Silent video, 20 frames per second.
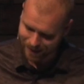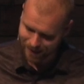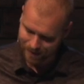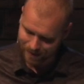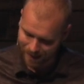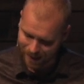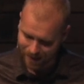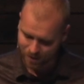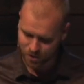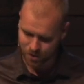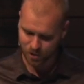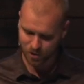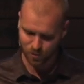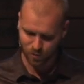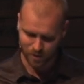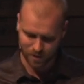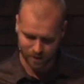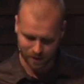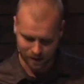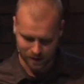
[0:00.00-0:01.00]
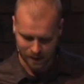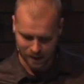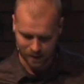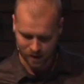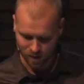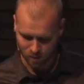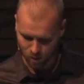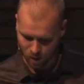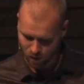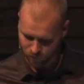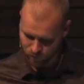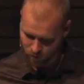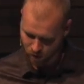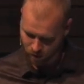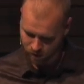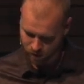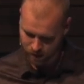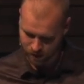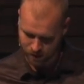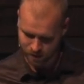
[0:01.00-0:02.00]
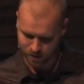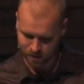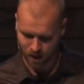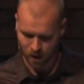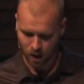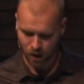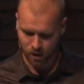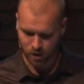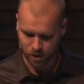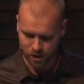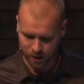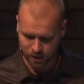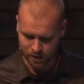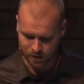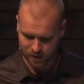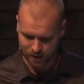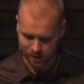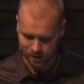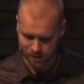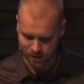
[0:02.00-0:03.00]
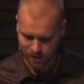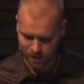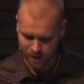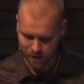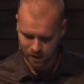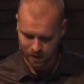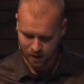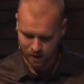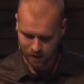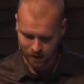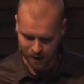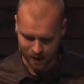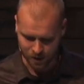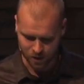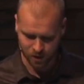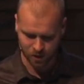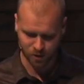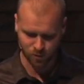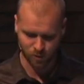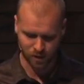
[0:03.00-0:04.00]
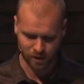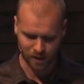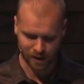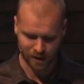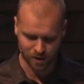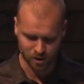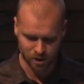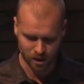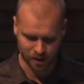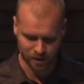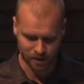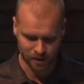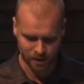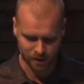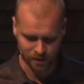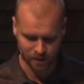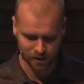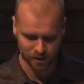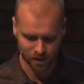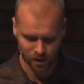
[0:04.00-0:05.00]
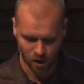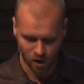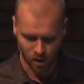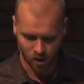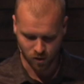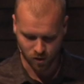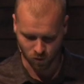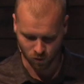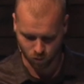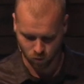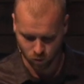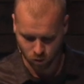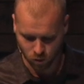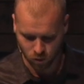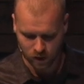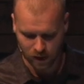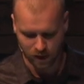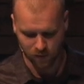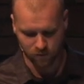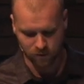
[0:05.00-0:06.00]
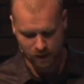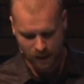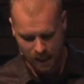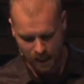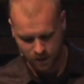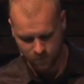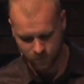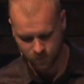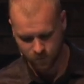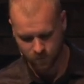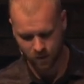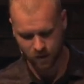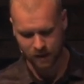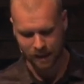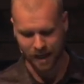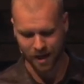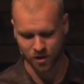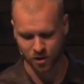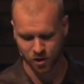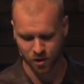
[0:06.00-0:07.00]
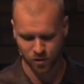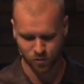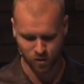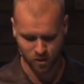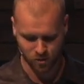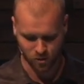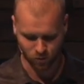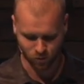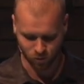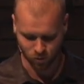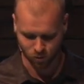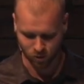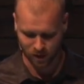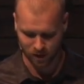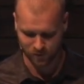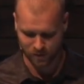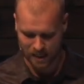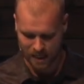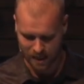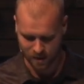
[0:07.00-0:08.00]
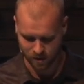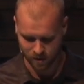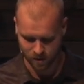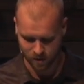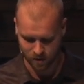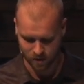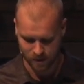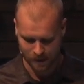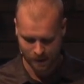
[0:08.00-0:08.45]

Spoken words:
clashes with the kingdom of darkness, justice clashes with injustice, the rule of life clashes with the rule of death.